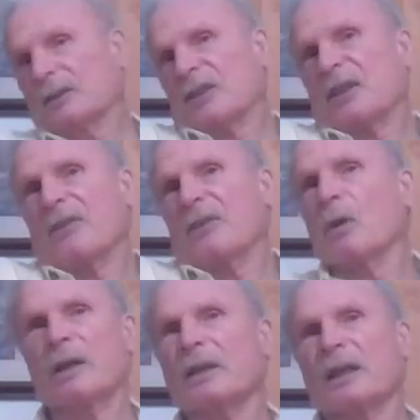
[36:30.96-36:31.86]
I'll just give
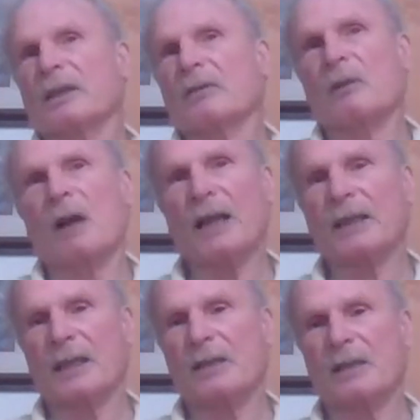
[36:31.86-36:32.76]
you one thing. In the
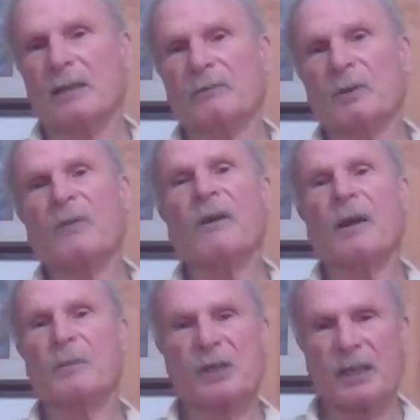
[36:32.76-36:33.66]
Rockies,
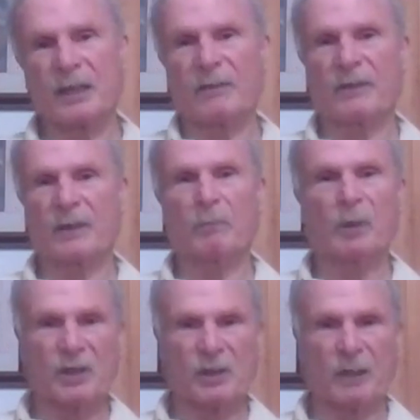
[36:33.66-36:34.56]
45% of the
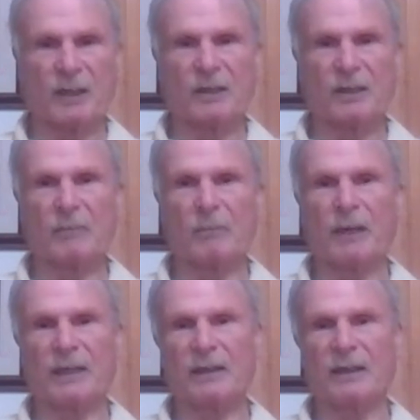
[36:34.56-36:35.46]
bird species
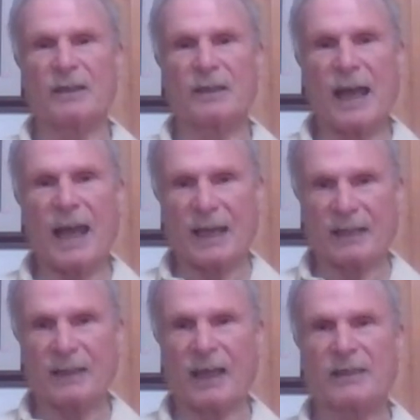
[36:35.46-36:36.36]
depend on
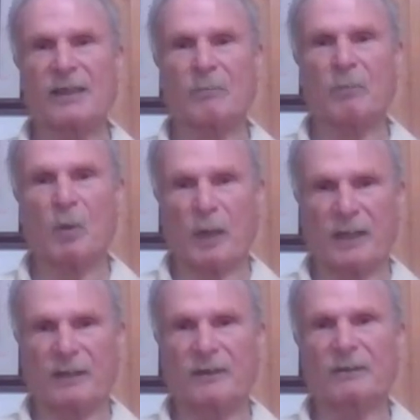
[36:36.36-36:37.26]
snags at some
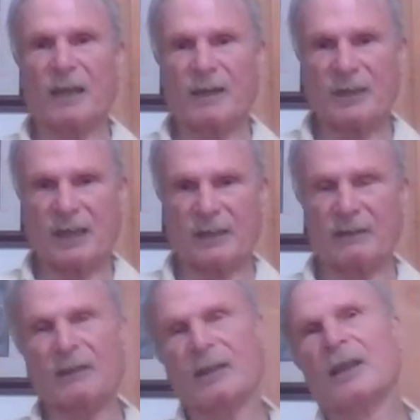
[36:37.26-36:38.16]
point in their life
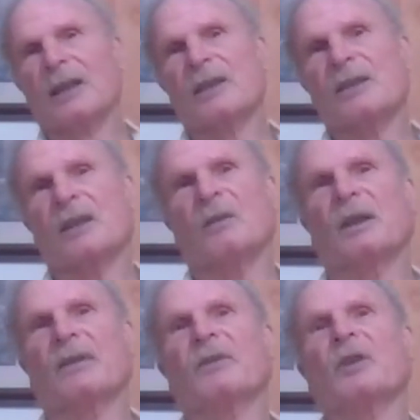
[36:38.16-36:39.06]
cycle.
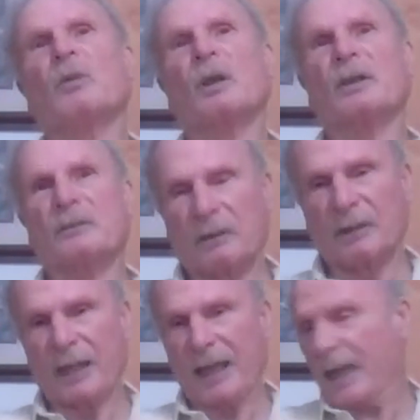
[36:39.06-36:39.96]
So if you
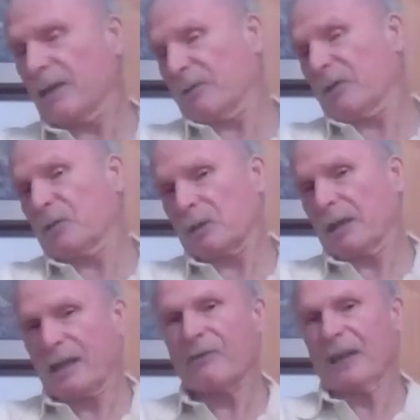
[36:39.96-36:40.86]

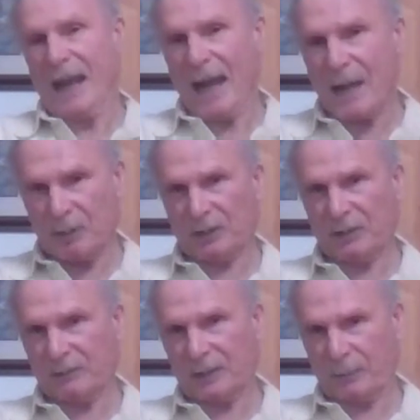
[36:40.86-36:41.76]
were even
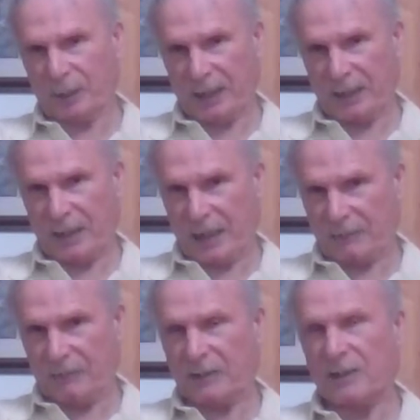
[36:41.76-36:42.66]
able to eliminate
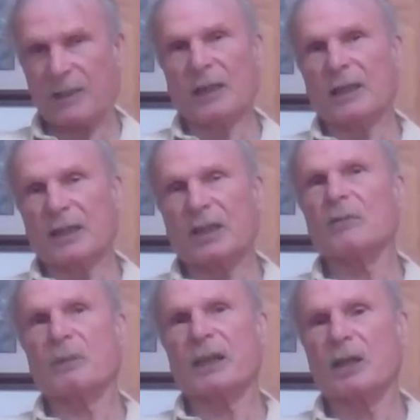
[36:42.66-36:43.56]
snag forests,
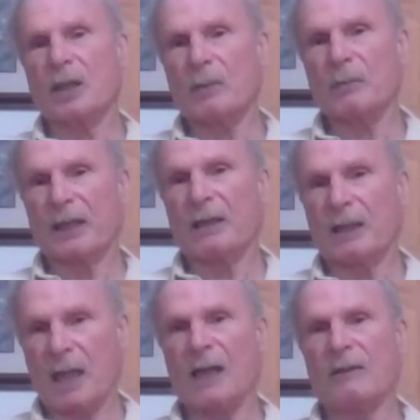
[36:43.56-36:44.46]
you'd be harming
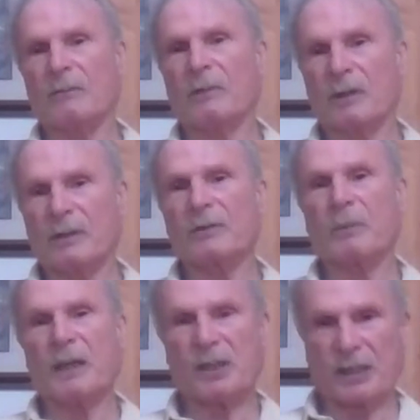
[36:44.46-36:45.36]
a lot of
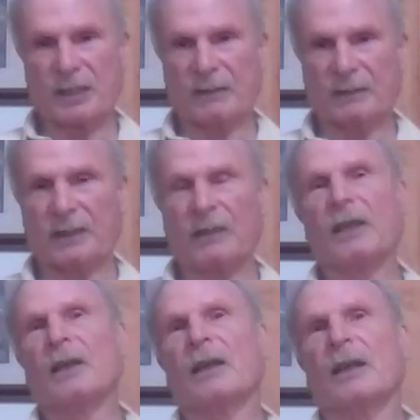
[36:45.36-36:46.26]
species out
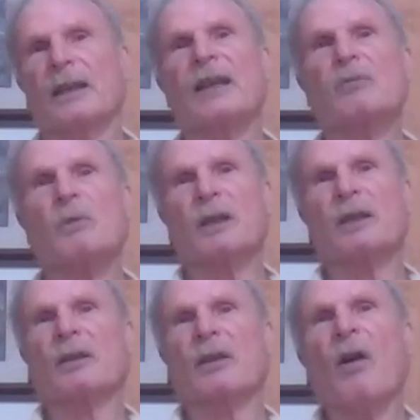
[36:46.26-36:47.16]
there. And that's
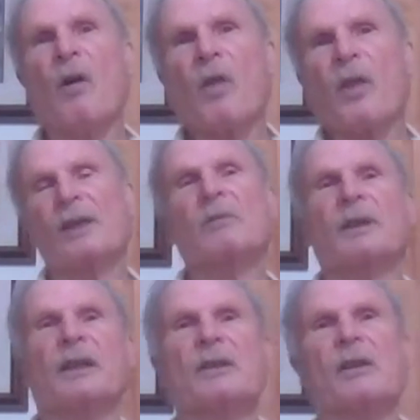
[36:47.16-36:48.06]
one of the whole
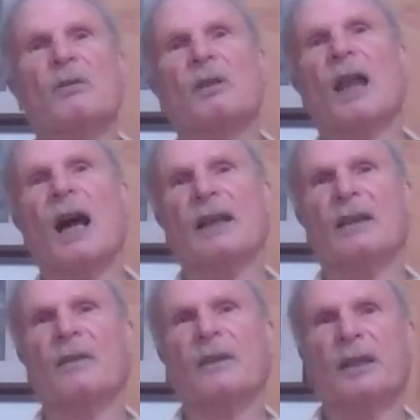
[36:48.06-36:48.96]
things with this whole
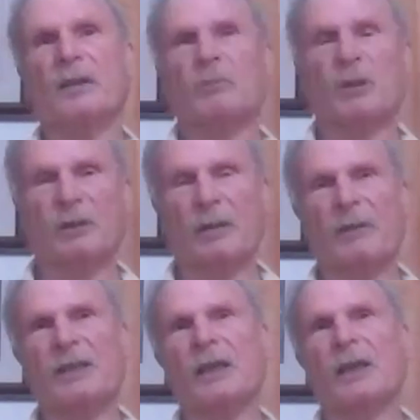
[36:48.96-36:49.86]
logging thinning
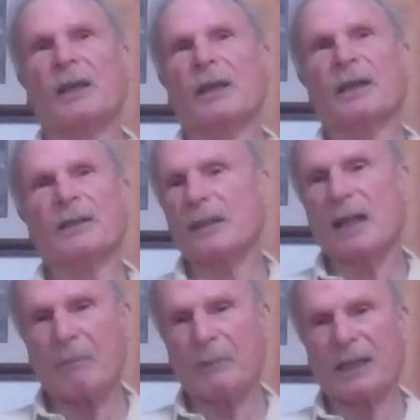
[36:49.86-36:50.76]
program is
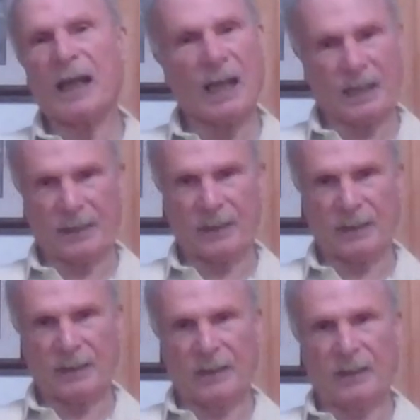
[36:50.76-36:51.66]
it's not benign.
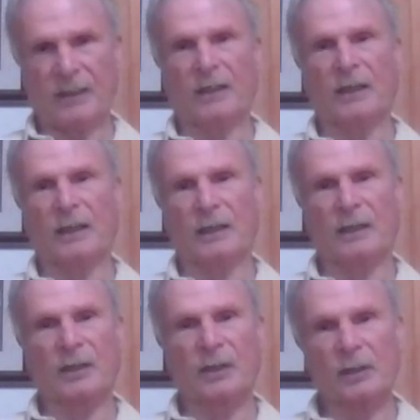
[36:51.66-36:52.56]

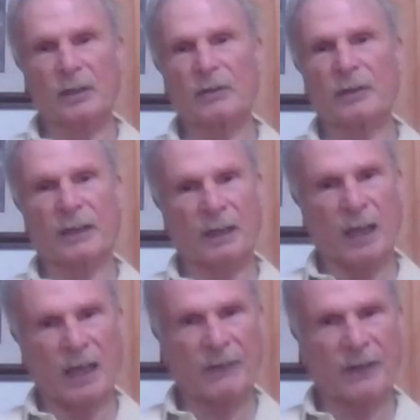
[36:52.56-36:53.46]
You're doing
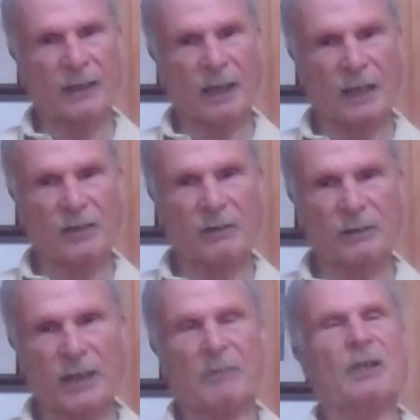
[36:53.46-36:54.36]
a lot of
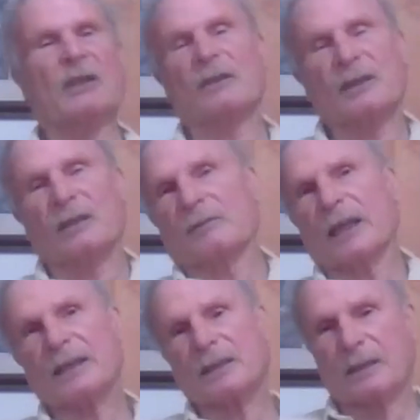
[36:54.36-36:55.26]
ecological damage.
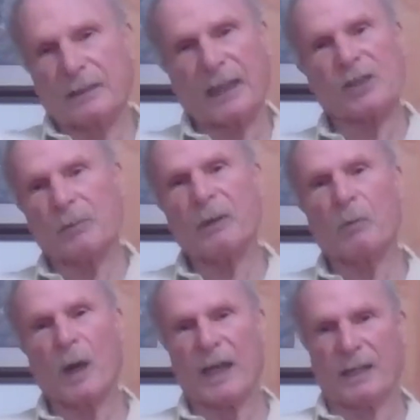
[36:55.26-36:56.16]
So that should
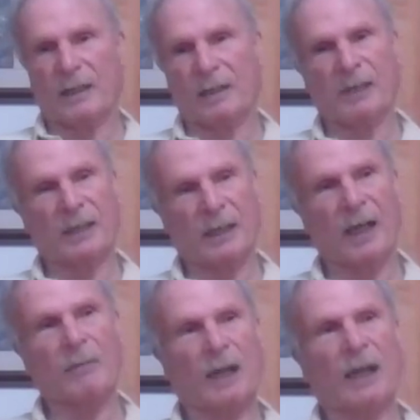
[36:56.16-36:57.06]
be weighed. I mean,
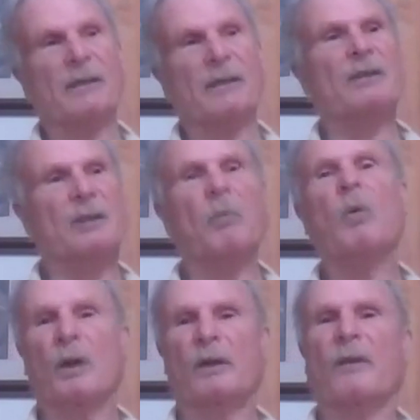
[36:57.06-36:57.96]
I might
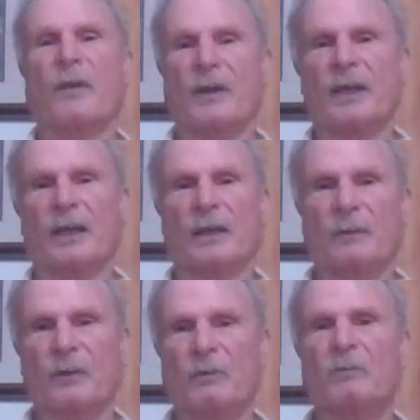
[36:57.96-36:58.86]
support thinning
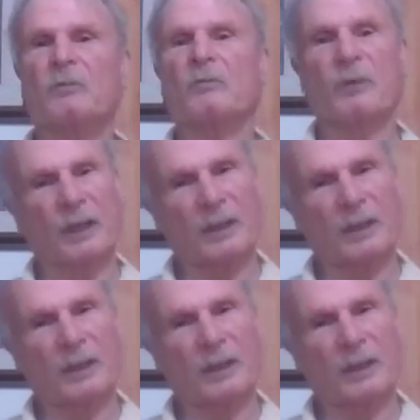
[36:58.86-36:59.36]
in a few